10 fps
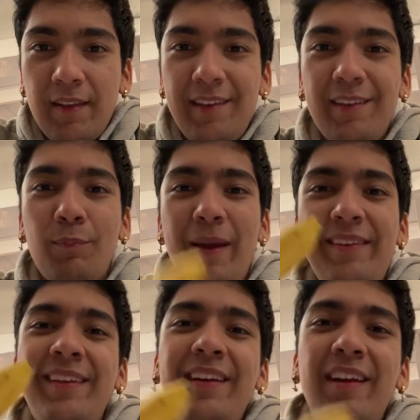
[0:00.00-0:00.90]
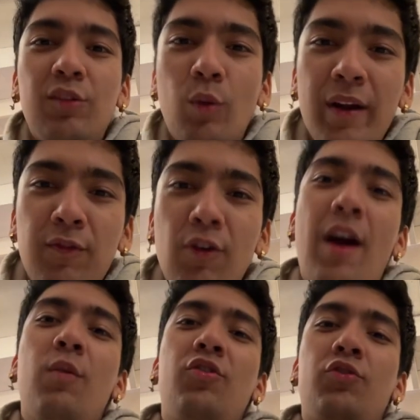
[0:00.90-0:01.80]
It's a, basically a
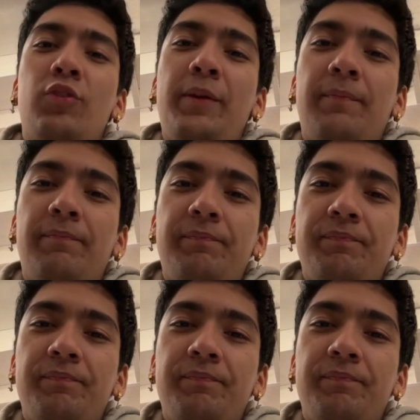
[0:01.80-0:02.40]
24-hour stream.